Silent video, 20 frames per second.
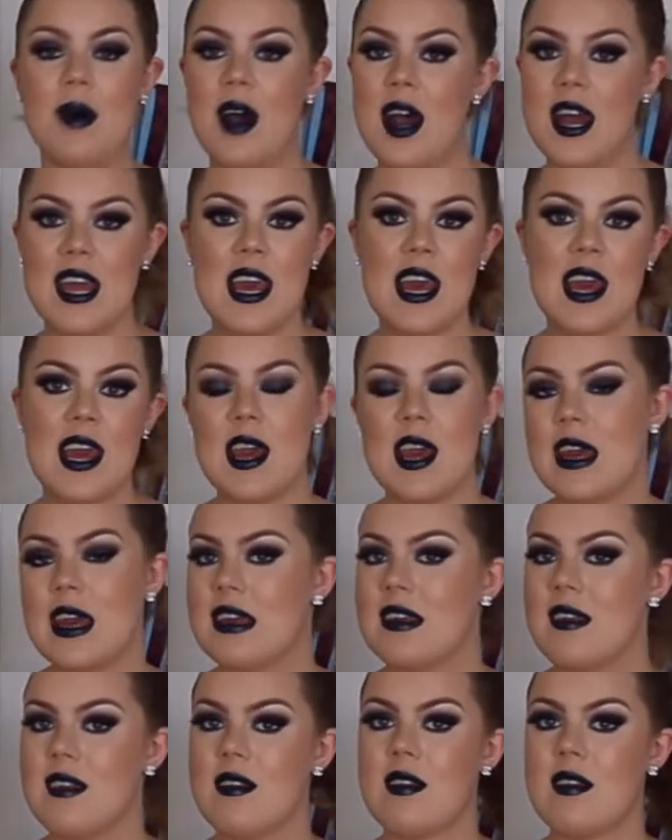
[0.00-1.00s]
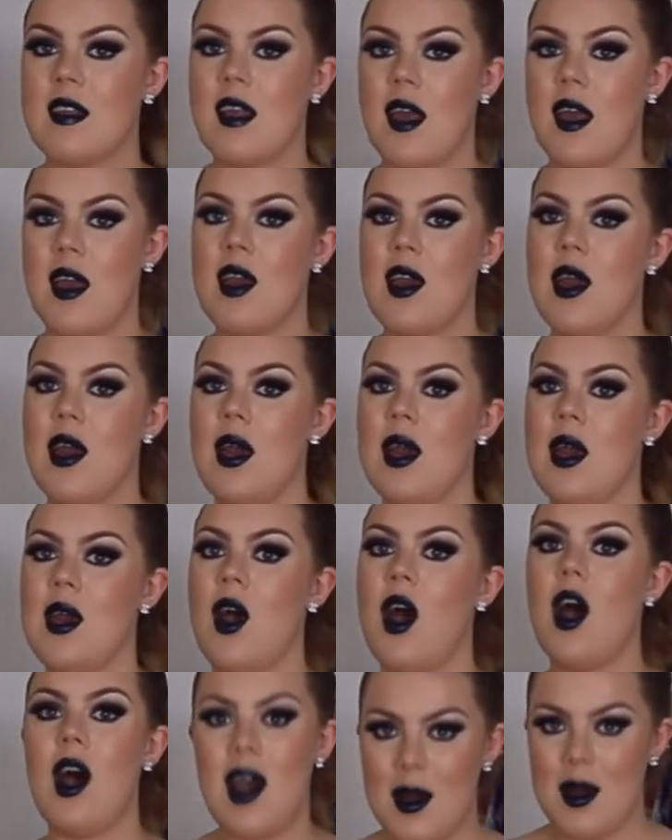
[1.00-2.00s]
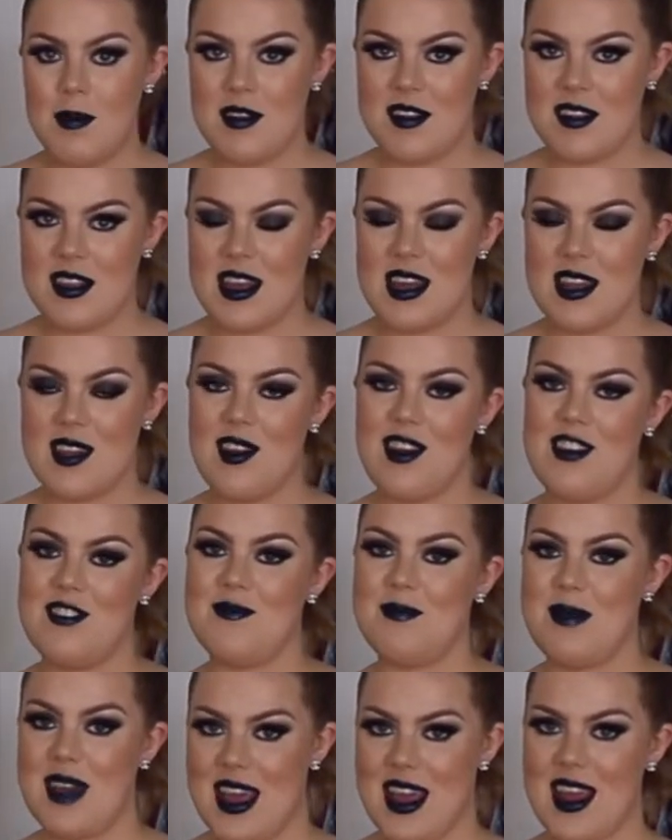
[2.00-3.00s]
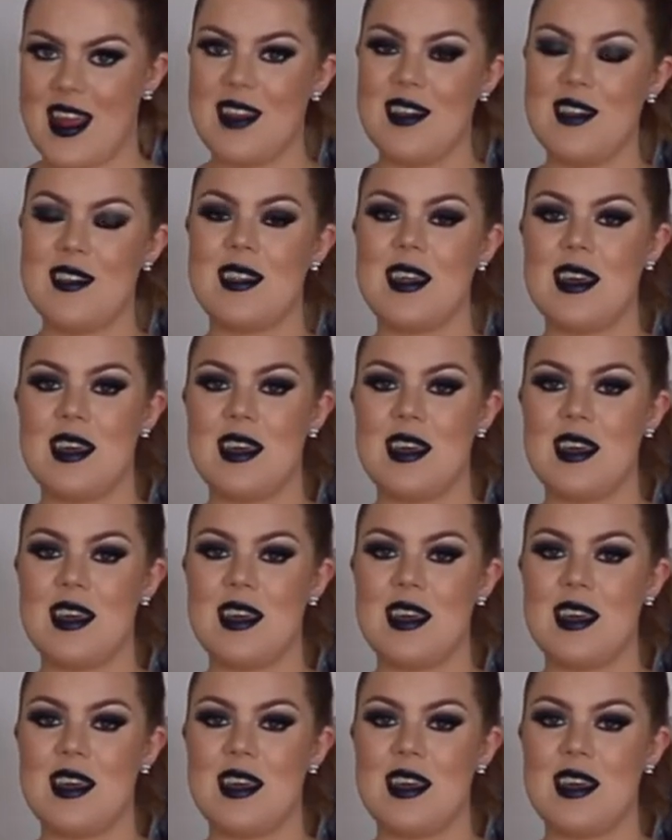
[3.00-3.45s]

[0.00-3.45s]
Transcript: body is opposite of mine,